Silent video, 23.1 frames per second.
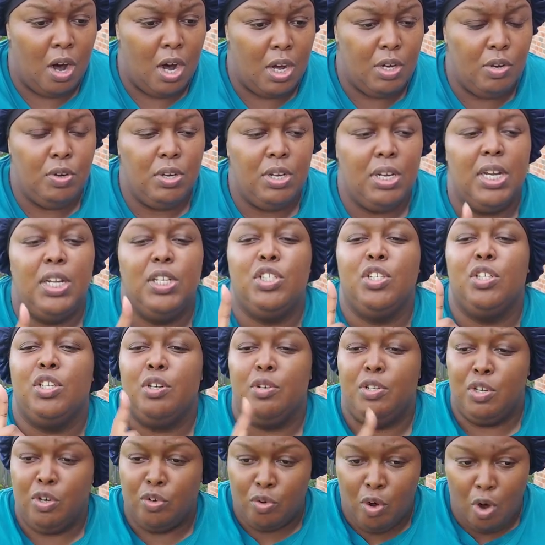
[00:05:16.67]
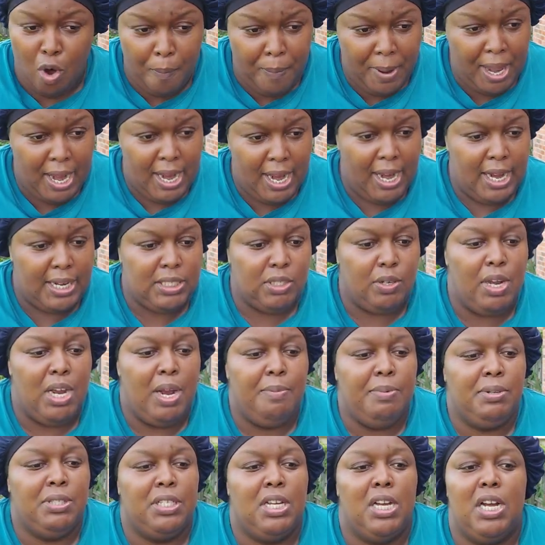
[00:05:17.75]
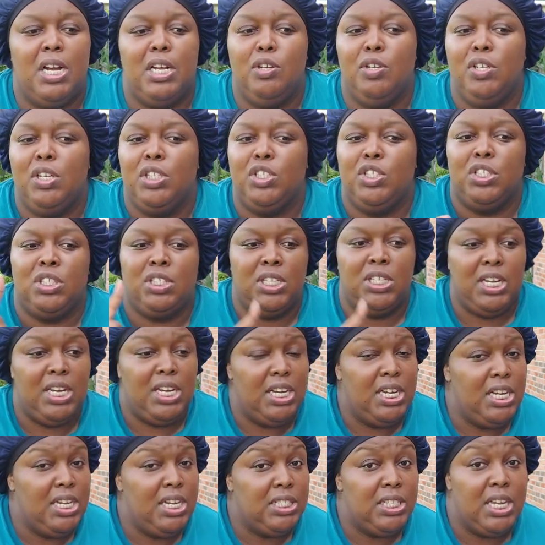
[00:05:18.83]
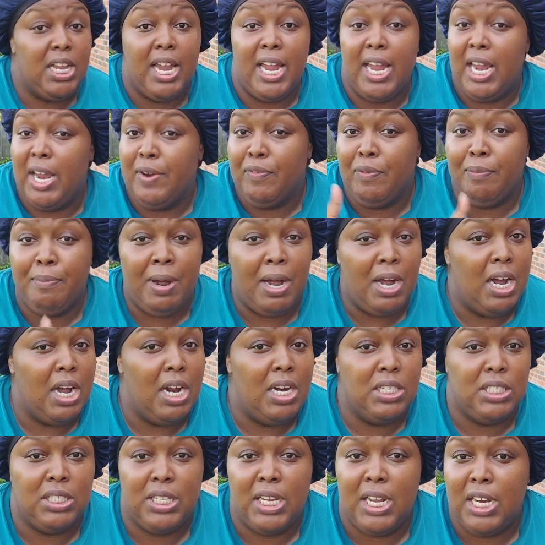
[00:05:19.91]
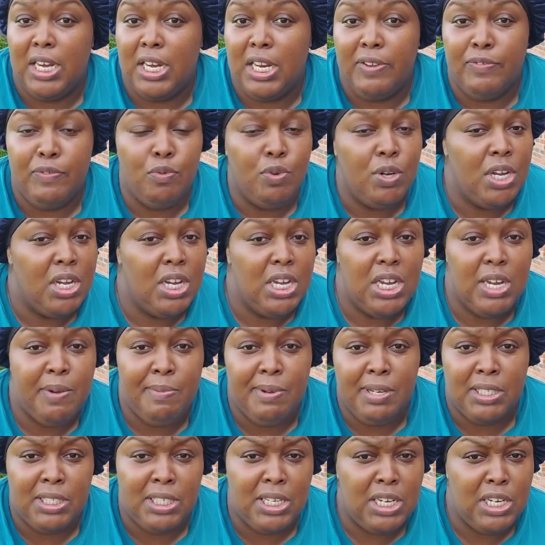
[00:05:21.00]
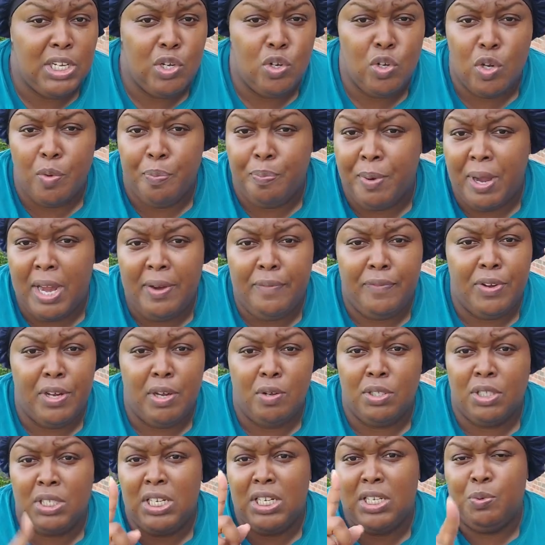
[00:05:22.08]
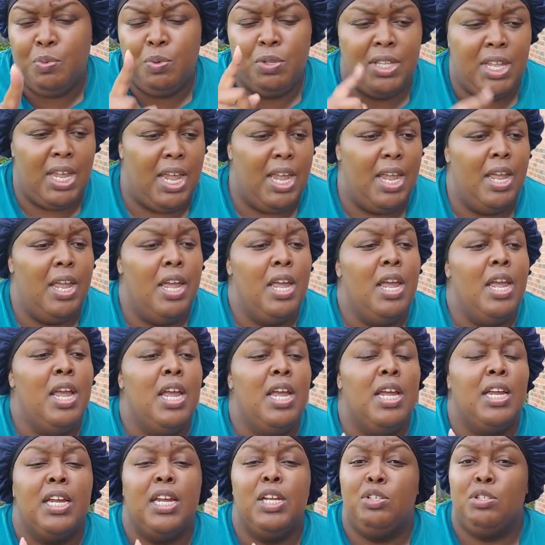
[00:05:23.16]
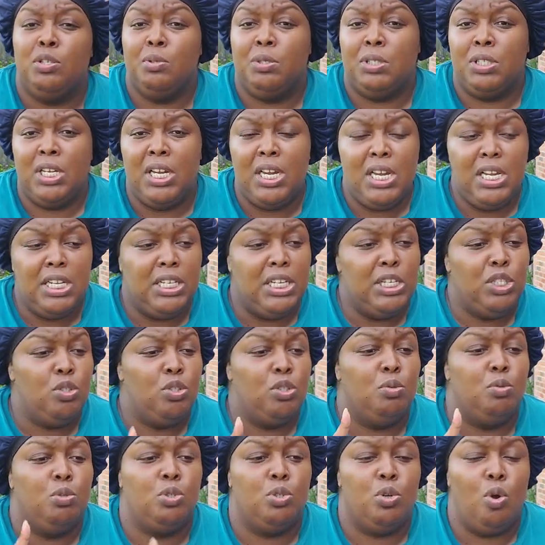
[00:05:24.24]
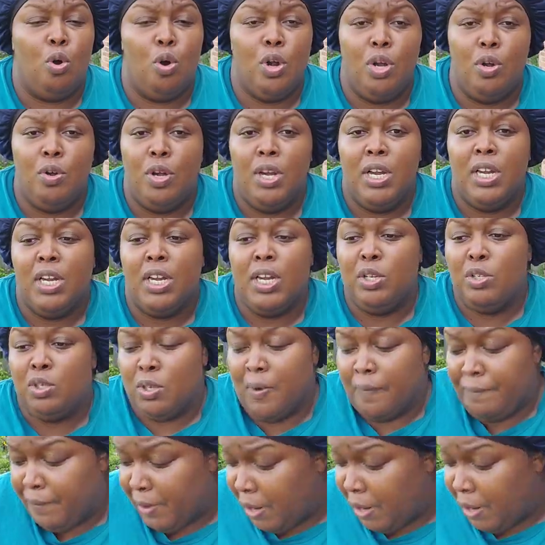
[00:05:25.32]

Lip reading: you can get your grow bags on Amazon. You can get your seeds. And from my understanding, if you get EBT, you can pay for your seeds with that. Get you some seeds, get you some soil, get you some